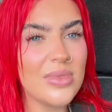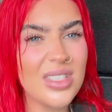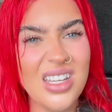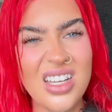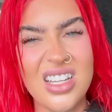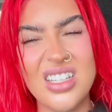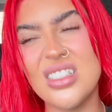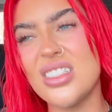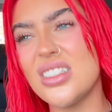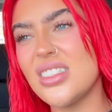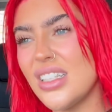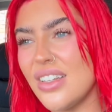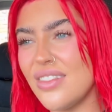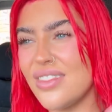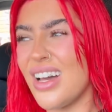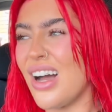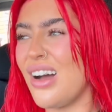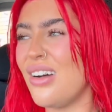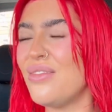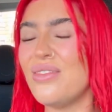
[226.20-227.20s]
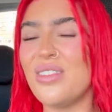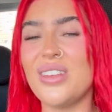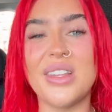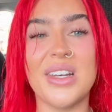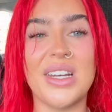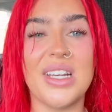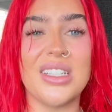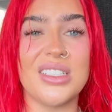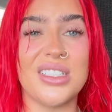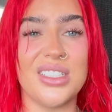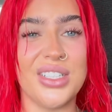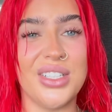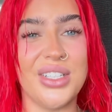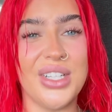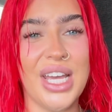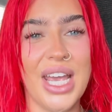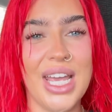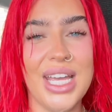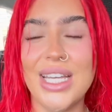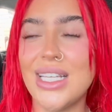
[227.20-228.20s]
and just leave that on for the next 2
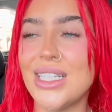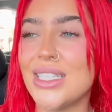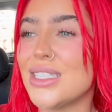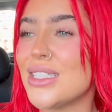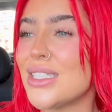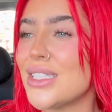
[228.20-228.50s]
days.